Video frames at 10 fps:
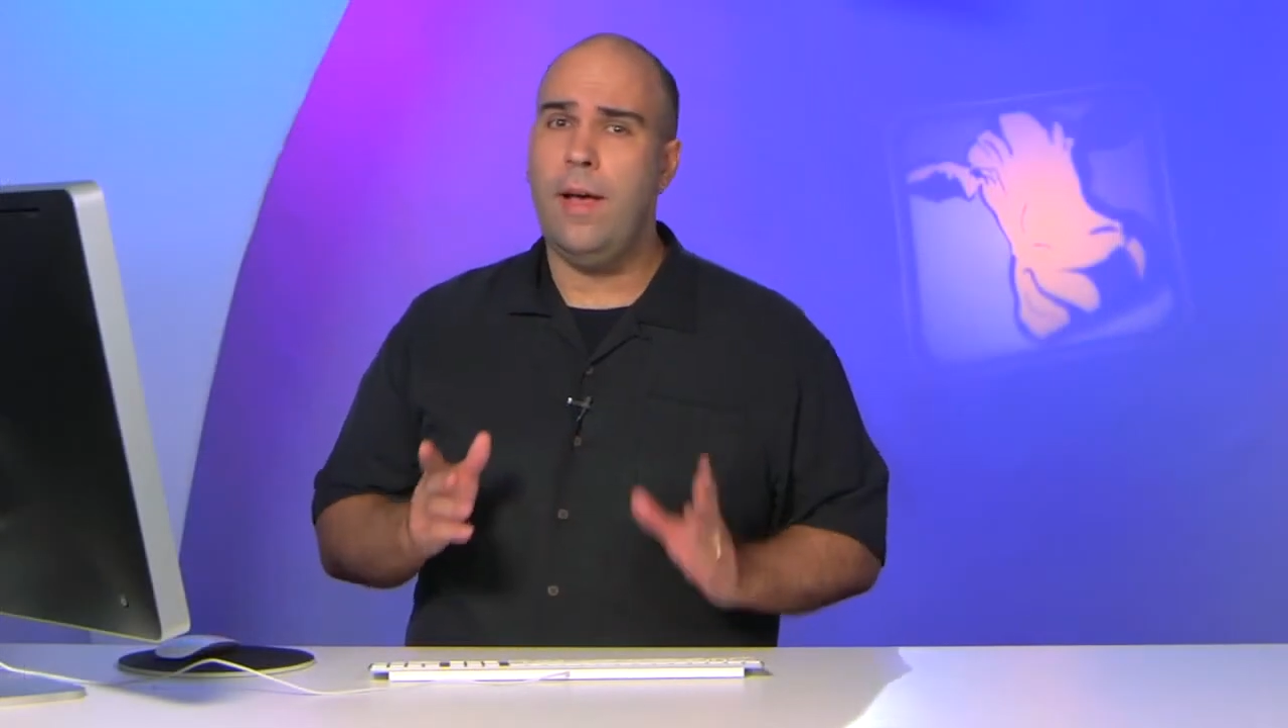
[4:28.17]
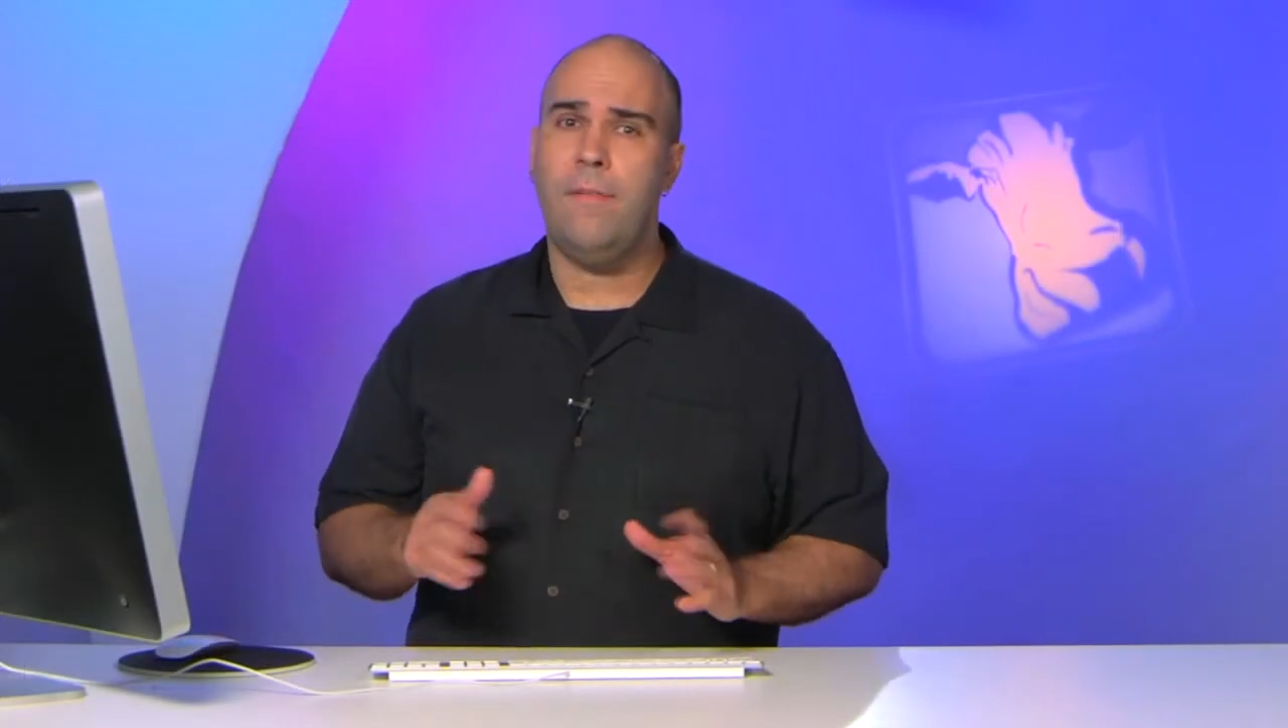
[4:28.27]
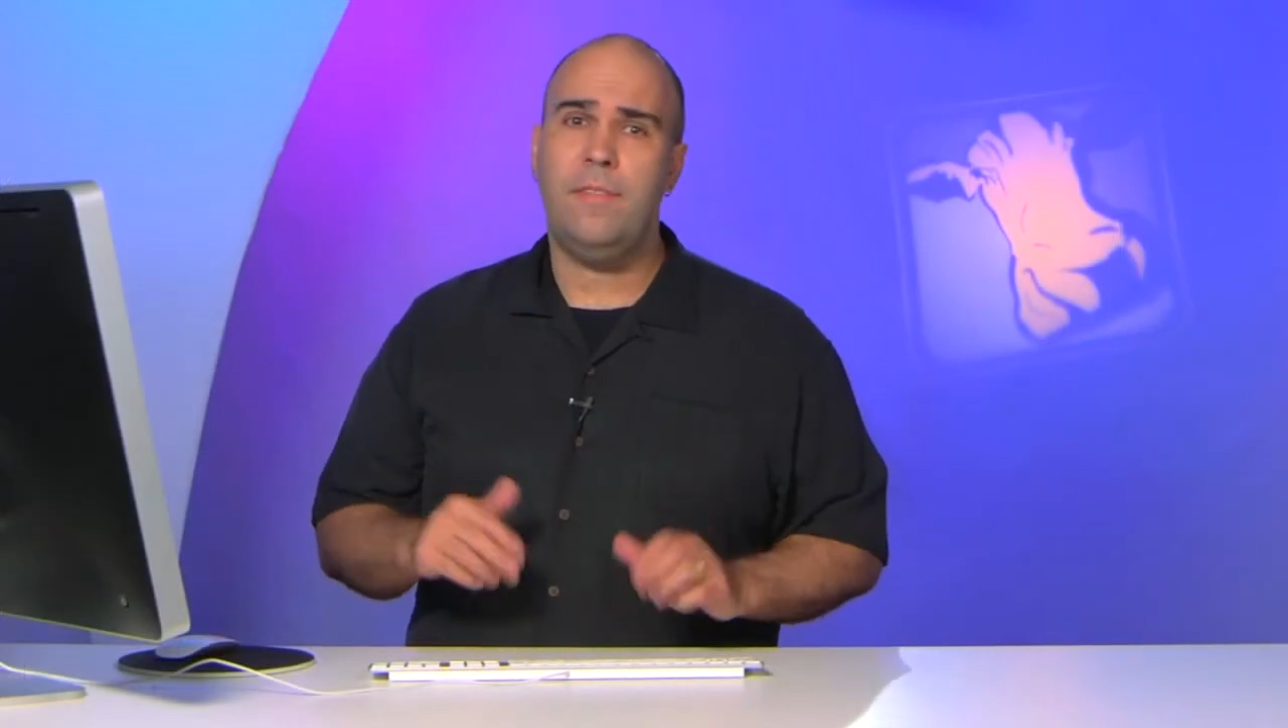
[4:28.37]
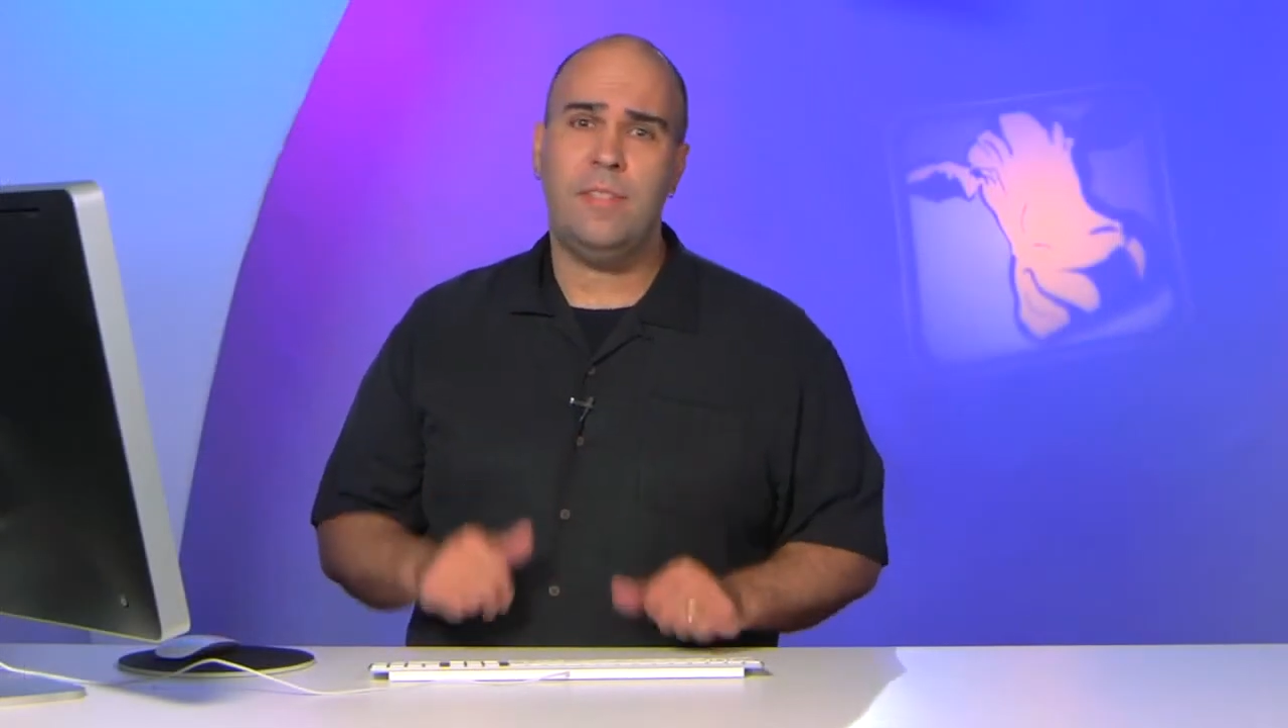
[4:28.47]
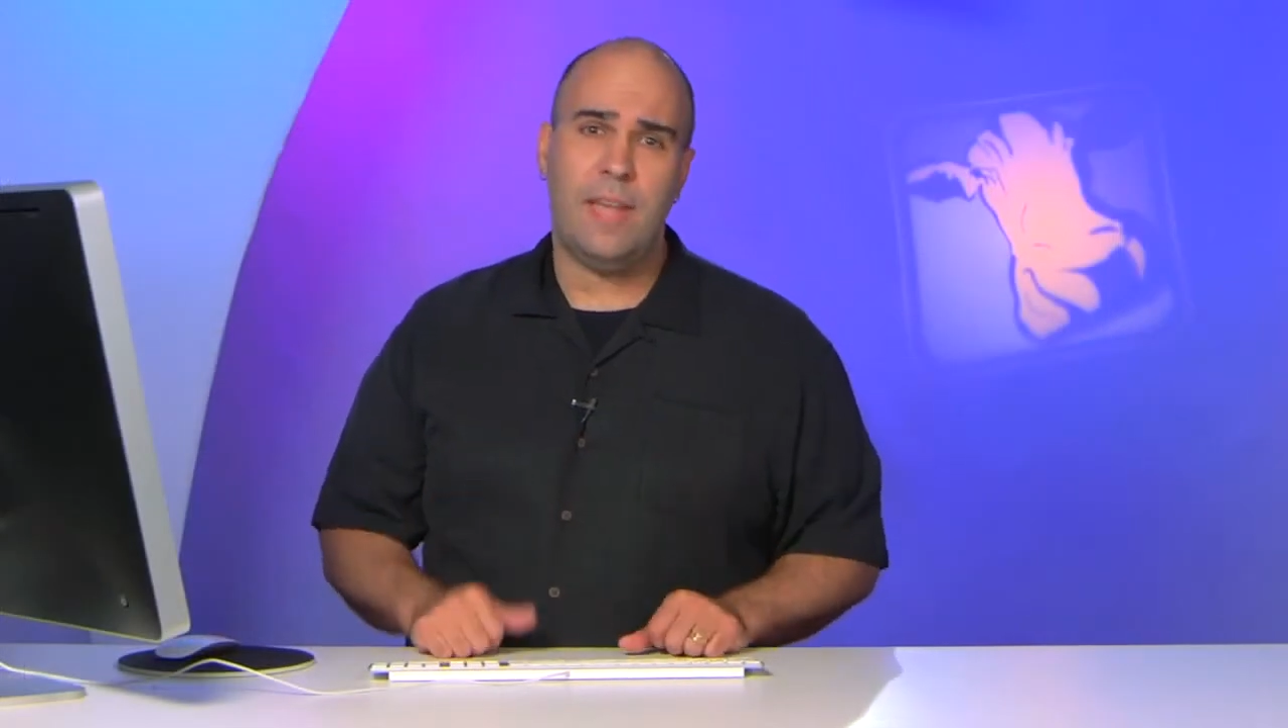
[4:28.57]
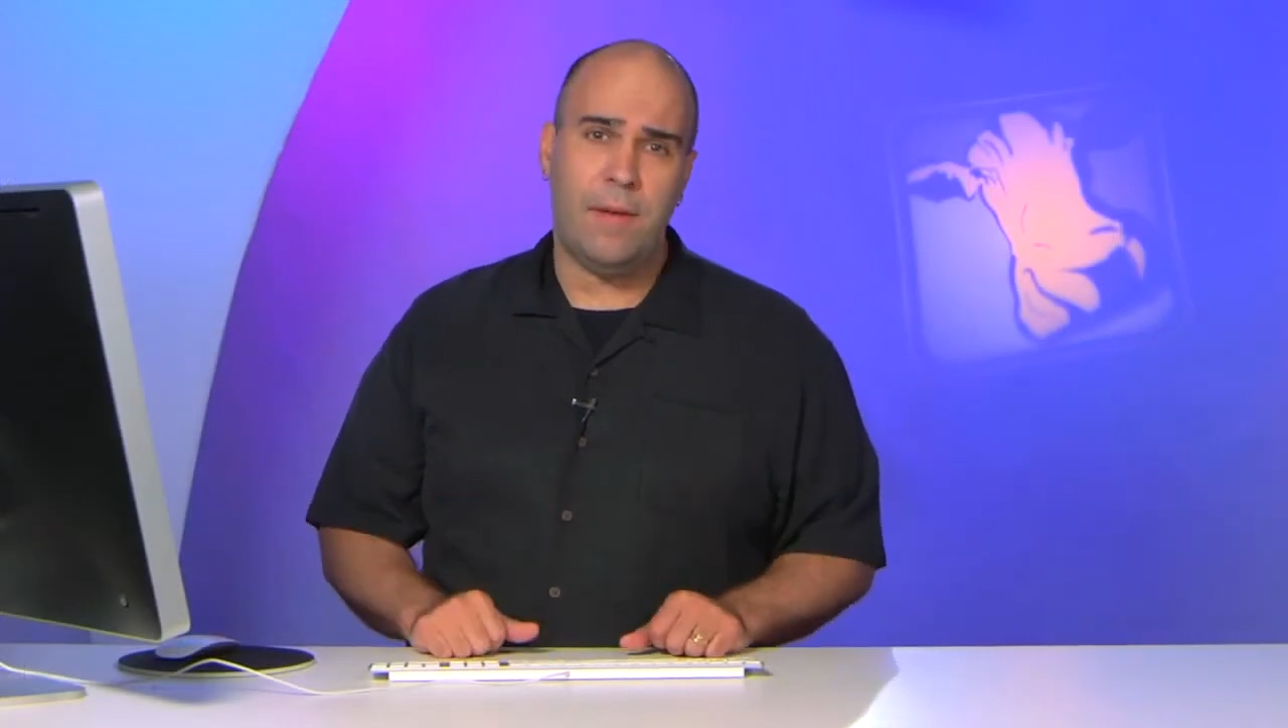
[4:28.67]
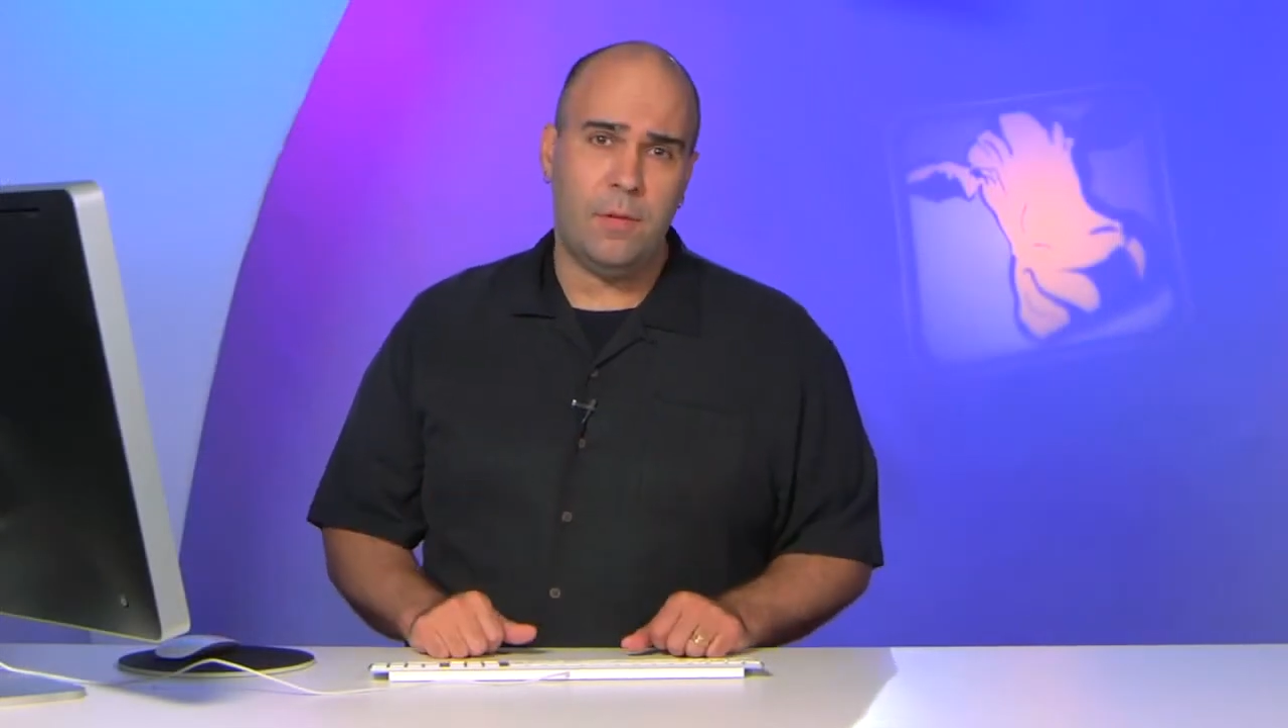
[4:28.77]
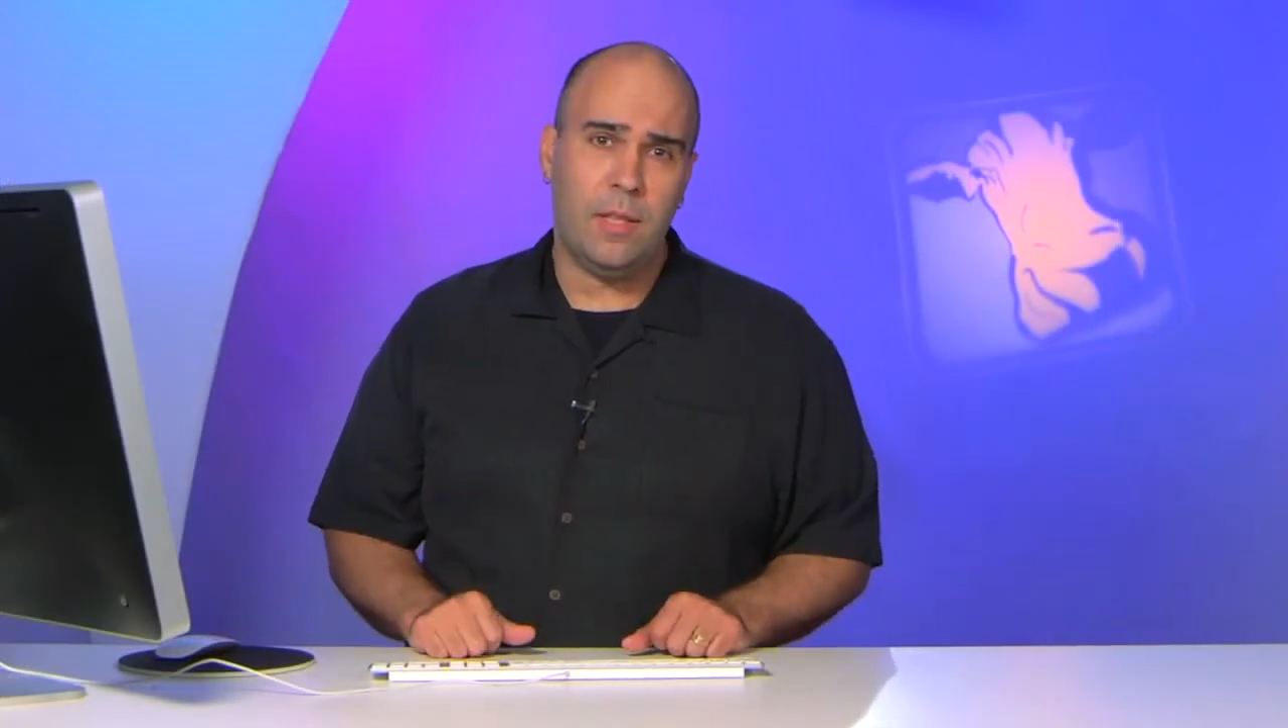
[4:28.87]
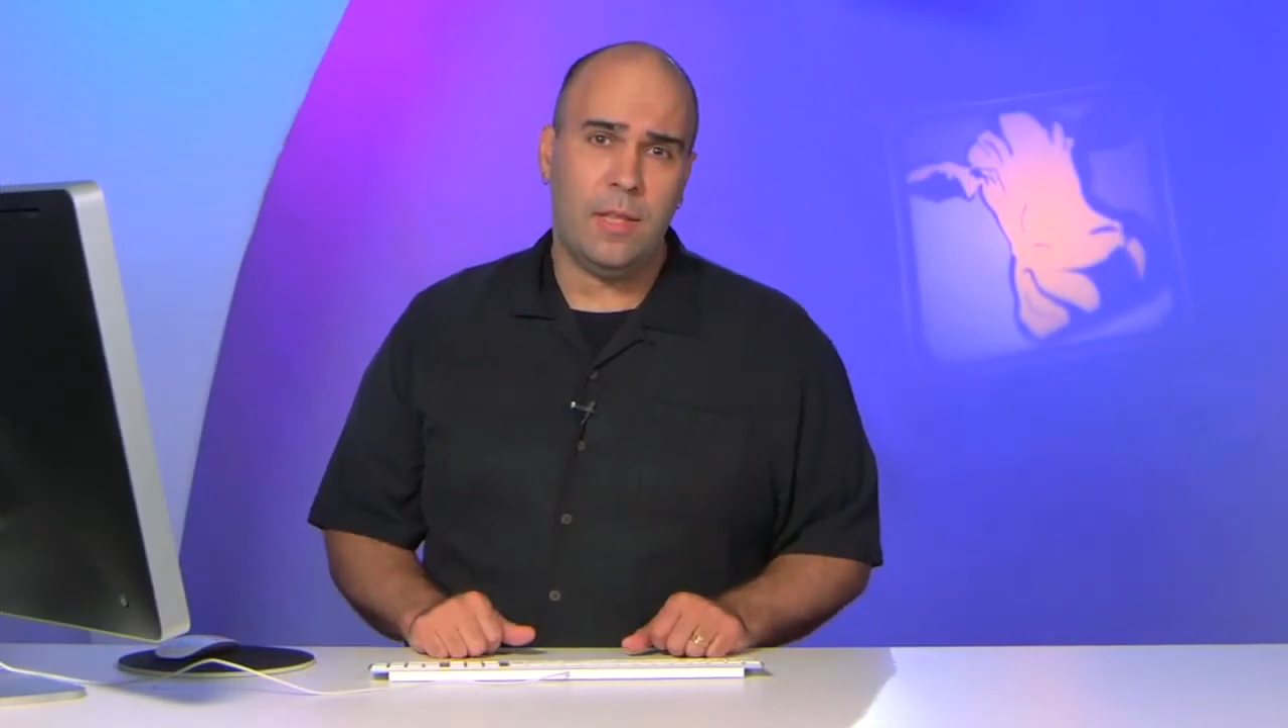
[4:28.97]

of several